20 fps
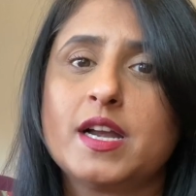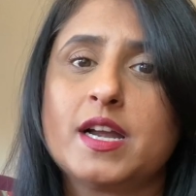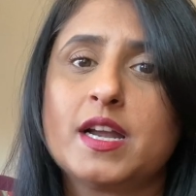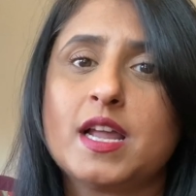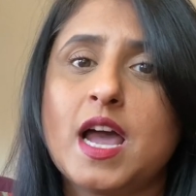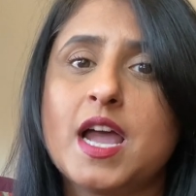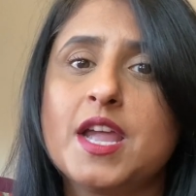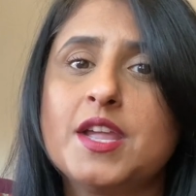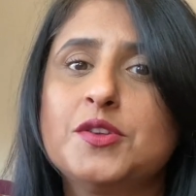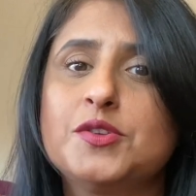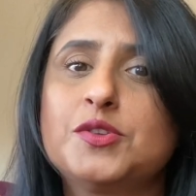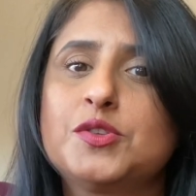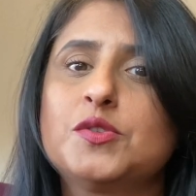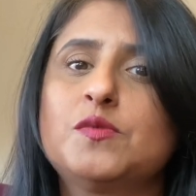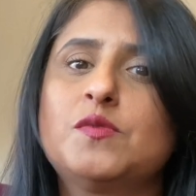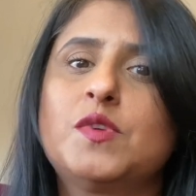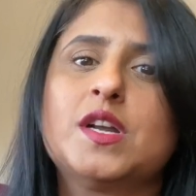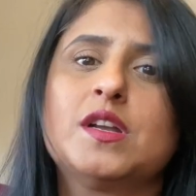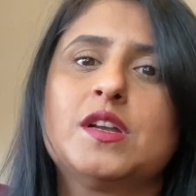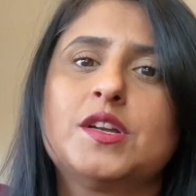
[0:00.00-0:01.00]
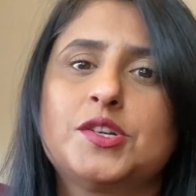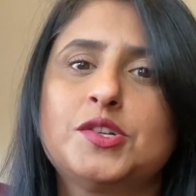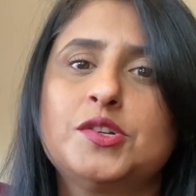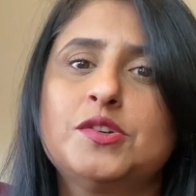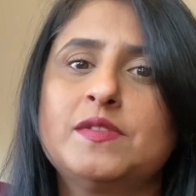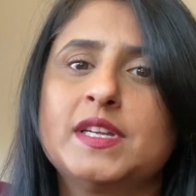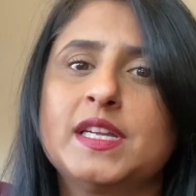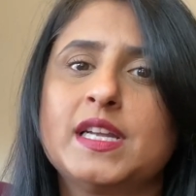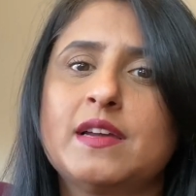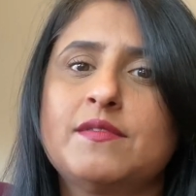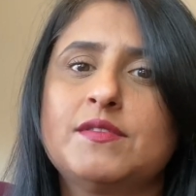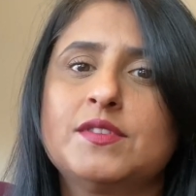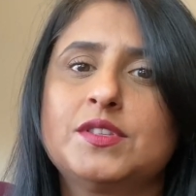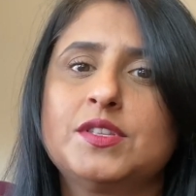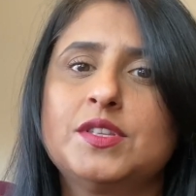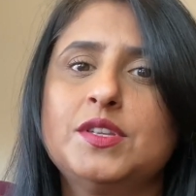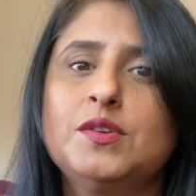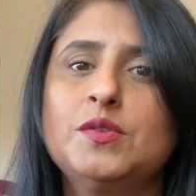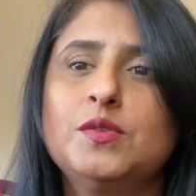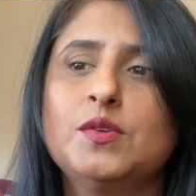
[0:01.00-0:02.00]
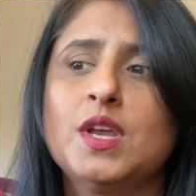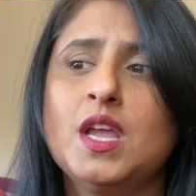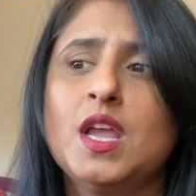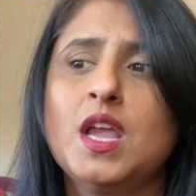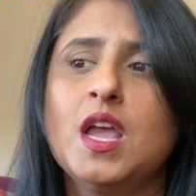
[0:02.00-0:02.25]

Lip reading: and I used to wonder too when I was new,